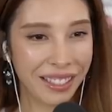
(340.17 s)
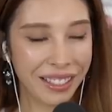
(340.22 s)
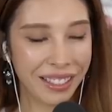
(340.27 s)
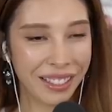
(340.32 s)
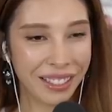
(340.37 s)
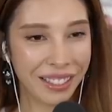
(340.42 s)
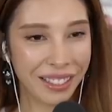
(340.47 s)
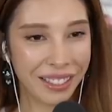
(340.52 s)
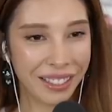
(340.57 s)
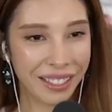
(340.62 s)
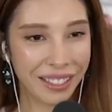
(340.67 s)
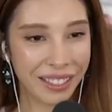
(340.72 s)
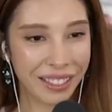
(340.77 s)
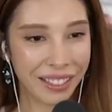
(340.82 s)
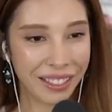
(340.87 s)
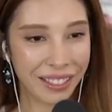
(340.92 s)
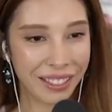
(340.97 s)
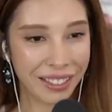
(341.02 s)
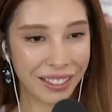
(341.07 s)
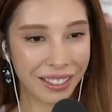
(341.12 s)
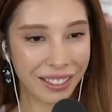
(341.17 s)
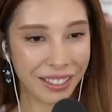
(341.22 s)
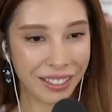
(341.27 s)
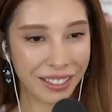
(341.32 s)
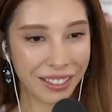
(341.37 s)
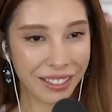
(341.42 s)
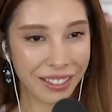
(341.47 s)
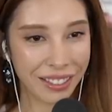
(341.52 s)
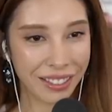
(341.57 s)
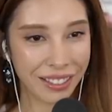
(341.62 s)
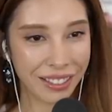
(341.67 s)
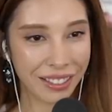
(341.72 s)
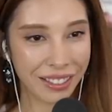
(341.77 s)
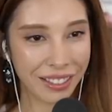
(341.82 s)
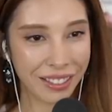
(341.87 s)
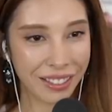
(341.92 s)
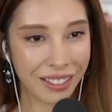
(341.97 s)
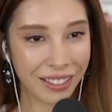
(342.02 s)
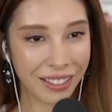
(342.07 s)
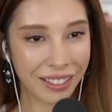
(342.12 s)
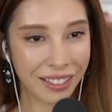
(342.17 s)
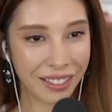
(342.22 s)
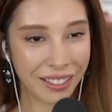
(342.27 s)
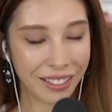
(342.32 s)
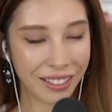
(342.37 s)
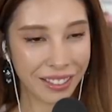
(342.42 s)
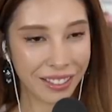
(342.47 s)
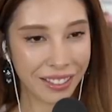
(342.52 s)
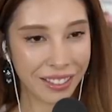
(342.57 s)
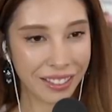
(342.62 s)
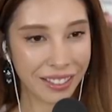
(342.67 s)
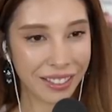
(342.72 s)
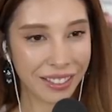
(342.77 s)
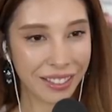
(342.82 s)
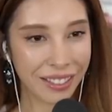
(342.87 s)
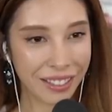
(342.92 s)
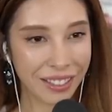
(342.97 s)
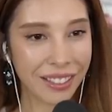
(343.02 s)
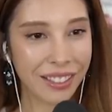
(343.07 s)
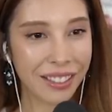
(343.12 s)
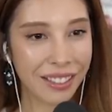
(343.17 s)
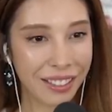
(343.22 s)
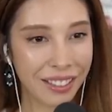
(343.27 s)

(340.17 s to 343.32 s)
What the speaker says: No words are spoken by the person on screen.